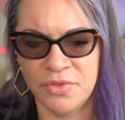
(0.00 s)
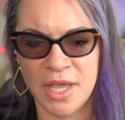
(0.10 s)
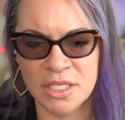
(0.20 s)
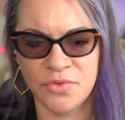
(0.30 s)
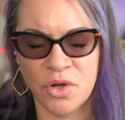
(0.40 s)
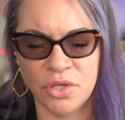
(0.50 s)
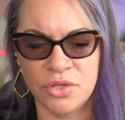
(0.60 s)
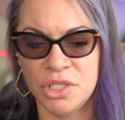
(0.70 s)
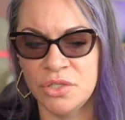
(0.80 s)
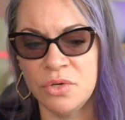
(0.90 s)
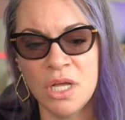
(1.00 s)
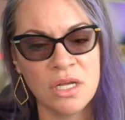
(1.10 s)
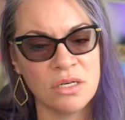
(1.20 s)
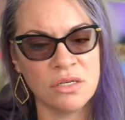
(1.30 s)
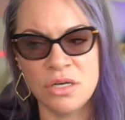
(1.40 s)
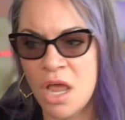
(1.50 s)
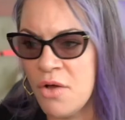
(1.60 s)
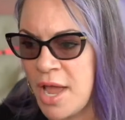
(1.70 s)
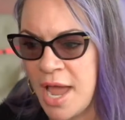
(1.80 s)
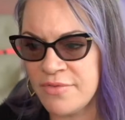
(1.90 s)
Thanks for all you do. No,
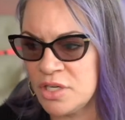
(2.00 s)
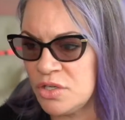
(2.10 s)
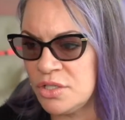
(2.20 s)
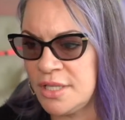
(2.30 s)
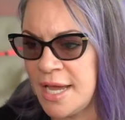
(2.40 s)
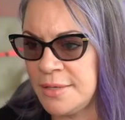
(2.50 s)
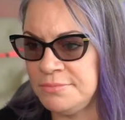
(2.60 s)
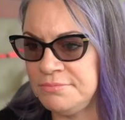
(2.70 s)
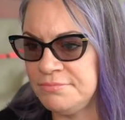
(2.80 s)
I haven't heard that.